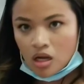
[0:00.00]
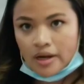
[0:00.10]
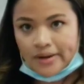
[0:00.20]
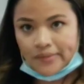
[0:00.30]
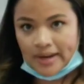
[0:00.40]

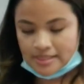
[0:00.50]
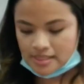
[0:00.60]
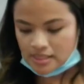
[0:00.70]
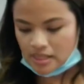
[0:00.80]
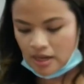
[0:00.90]
All right.
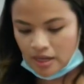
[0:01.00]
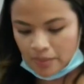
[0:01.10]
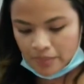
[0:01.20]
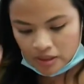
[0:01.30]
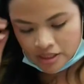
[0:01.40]

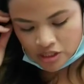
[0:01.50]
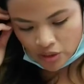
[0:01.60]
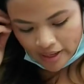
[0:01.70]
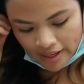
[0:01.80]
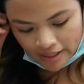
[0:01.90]
Let's go
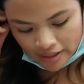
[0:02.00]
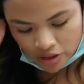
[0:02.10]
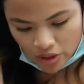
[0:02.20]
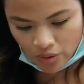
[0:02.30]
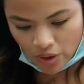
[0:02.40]
ahead and
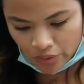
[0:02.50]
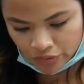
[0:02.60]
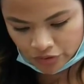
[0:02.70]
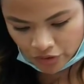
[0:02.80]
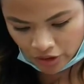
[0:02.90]
go
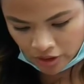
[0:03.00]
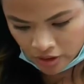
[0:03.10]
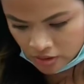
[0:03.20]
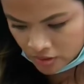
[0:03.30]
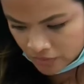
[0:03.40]
over
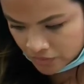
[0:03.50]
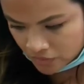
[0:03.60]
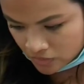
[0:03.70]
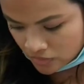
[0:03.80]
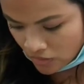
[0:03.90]

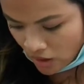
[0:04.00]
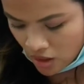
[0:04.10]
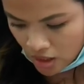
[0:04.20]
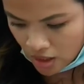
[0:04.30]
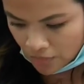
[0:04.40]

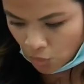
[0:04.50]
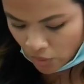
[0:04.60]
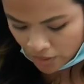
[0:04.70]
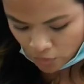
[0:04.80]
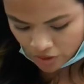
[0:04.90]

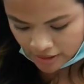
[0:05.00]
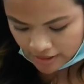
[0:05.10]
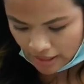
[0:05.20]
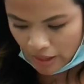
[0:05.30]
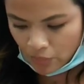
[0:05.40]
one more thing
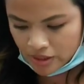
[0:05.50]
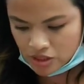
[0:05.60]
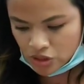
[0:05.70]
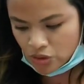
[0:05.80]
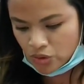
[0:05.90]
that I want
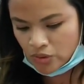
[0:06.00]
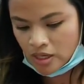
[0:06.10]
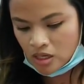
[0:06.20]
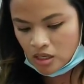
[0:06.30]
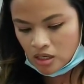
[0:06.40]
to
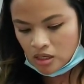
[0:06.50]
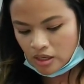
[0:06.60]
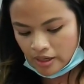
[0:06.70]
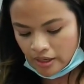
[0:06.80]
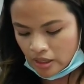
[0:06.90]

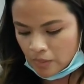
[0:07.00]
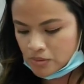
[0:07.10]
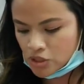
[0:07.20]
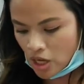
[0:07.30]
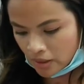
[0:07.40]

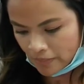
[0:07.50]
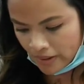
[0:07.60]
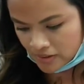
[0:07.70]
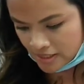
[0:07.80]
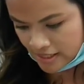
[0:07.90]
talk
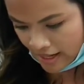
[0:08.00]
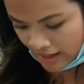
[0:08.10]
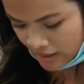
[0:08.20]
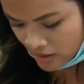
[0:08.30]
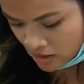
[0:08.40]
about
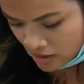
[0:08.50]
today